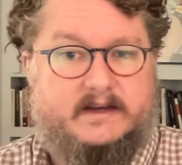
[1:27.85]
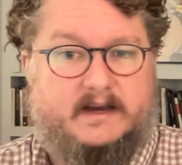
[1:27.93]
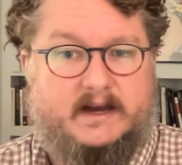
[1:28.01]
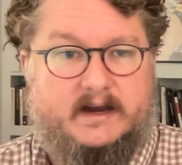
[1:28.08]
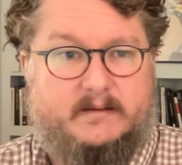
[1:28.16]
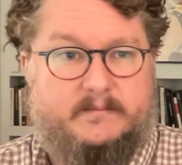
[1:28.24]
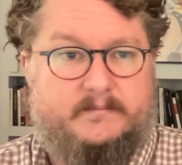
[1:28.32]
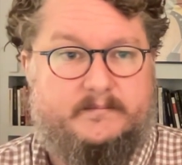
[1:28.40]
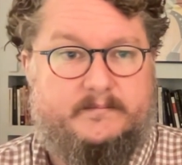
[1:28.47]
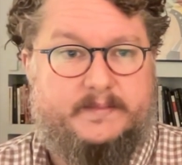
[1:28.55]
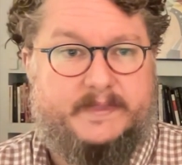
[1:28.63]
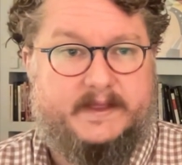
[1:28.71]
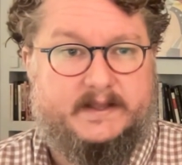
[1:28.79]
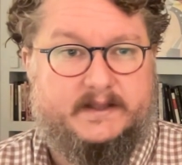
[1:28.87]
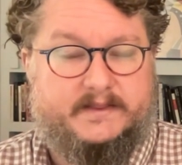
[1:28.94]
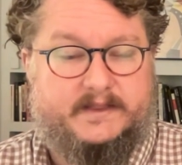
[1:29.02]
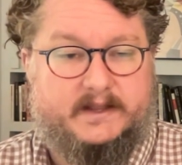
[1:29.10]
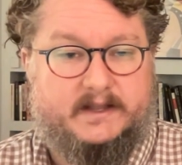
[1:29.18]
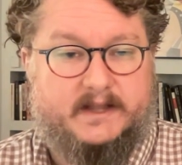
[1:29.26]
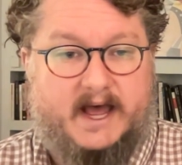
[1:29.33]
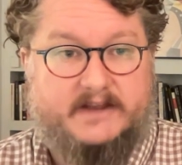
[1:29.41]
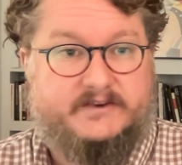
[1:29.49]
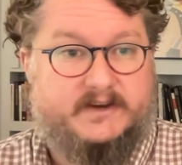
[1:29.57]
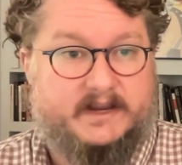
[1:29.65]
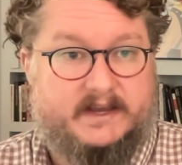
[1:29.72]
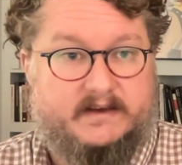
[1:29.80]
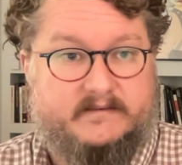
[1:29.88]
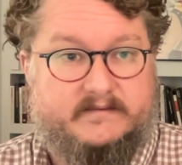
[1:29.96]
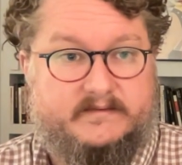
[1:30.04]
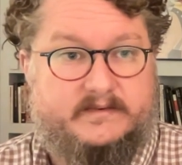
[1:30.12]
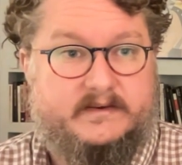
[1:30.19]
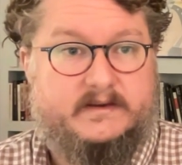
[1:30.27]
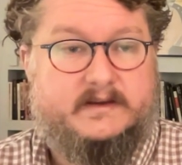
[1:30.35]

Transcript: um, the the logic of